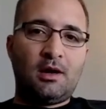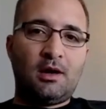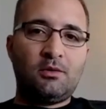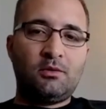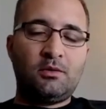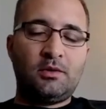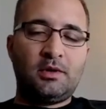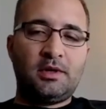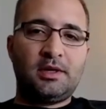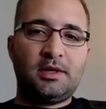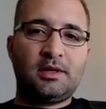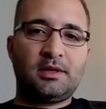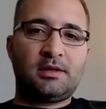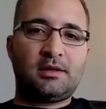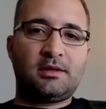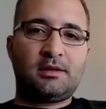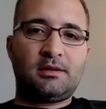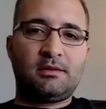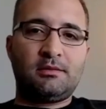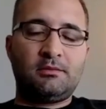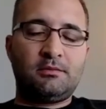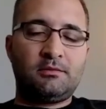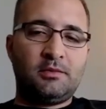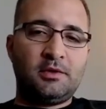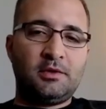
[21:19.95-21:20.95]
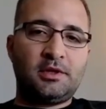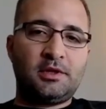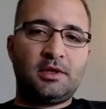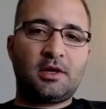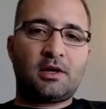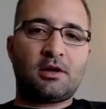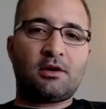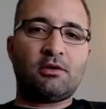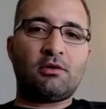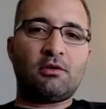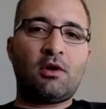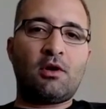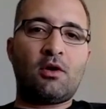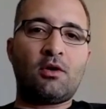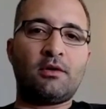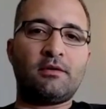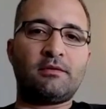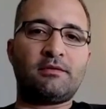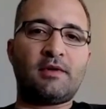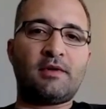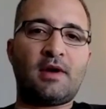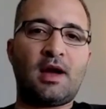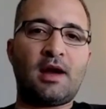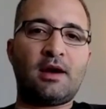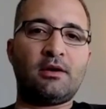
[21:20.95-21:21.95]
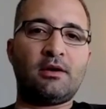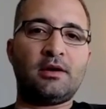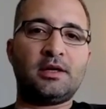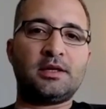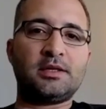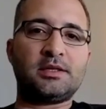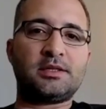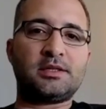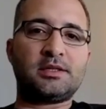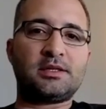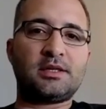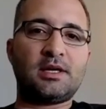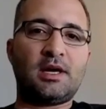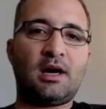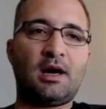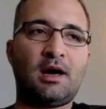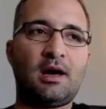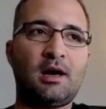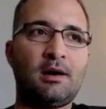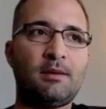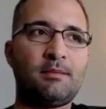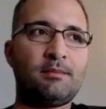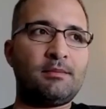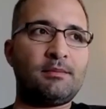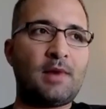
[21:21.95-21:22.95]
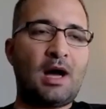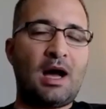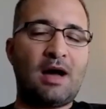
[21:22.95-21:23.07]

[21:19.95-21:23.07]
with the coronavirus.